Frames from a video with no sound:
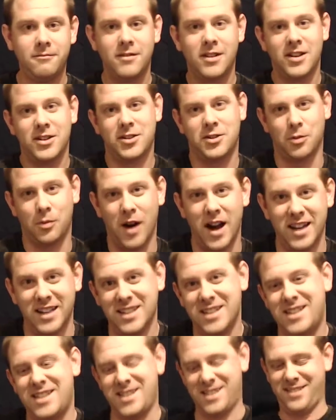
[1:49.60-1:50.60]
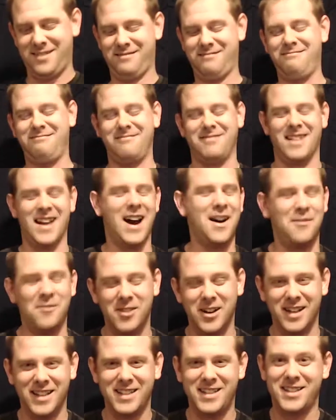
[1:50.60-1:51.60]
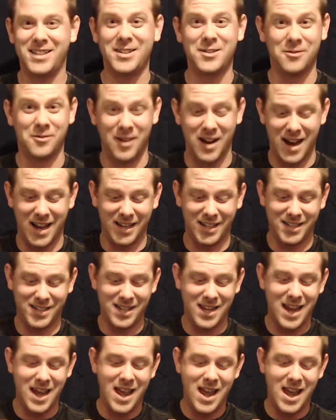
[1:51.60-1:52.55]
Twice. Not once, twice.